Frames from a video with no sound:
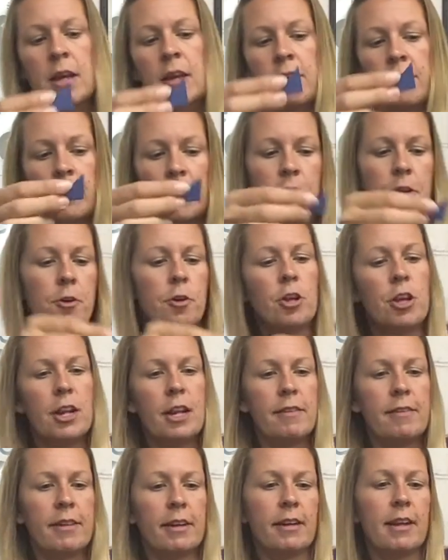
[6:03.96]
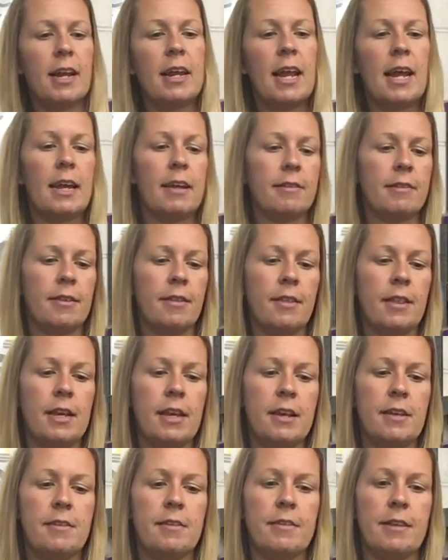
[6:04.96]
So you need to connect
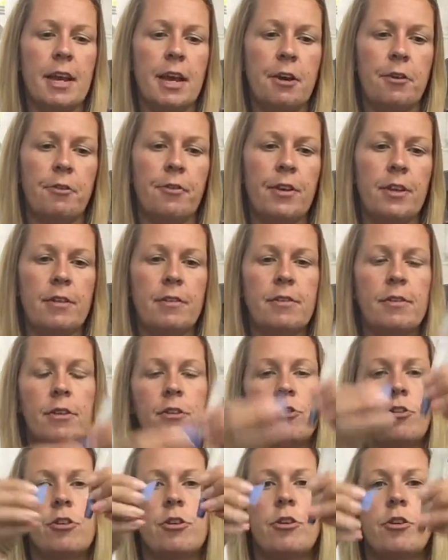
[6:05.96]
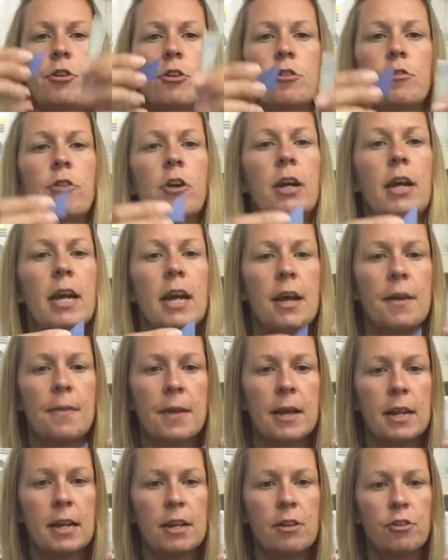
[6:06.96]
these tail fins to your rocket, and
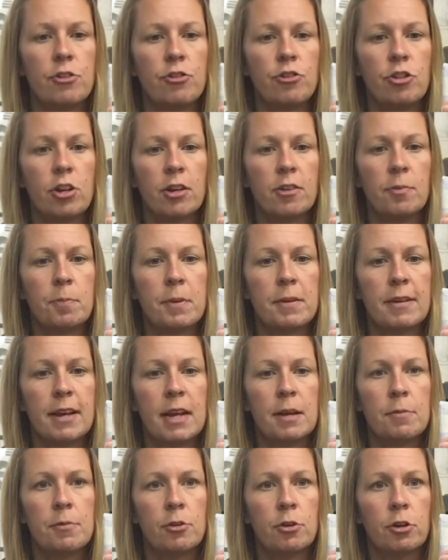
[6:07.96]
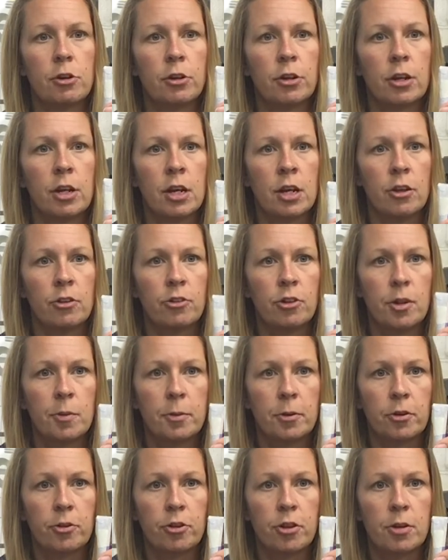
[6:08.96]
they need to just be taped on to the
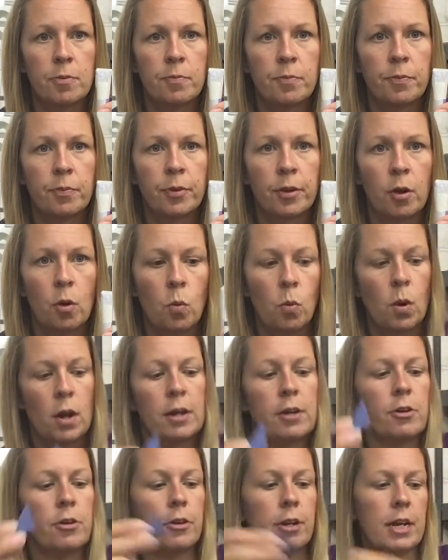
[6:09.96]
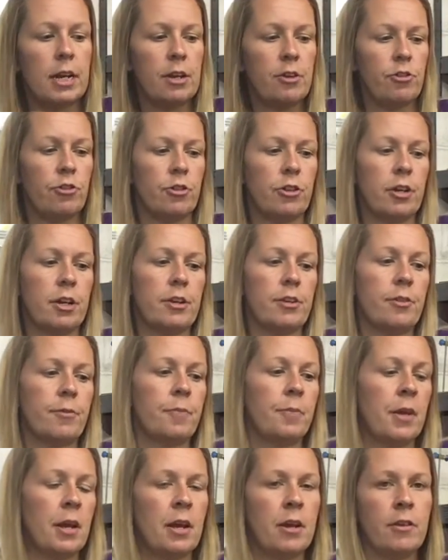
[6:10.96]
bottom, one on each side,
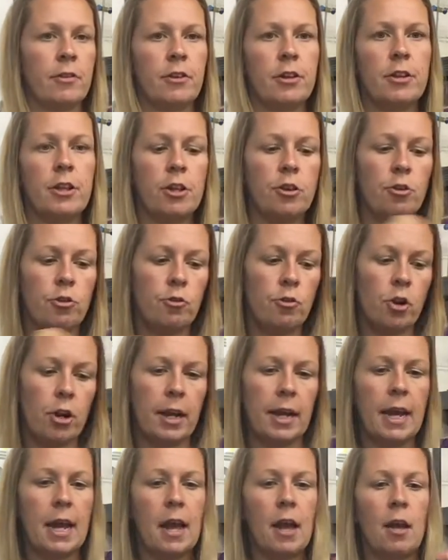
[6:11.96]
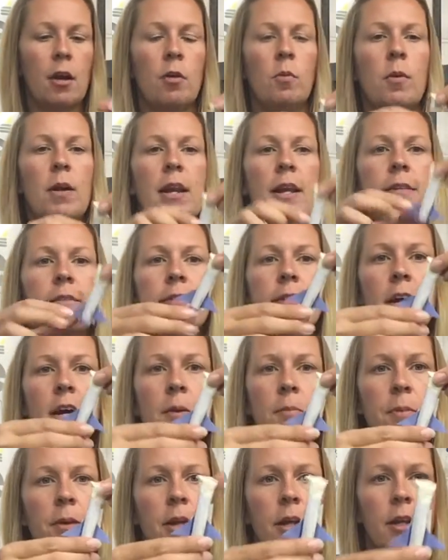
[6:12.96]
so that your rocket will end
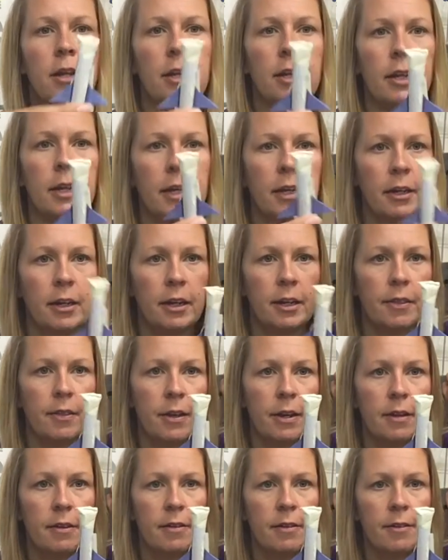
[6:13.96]
up looking like this.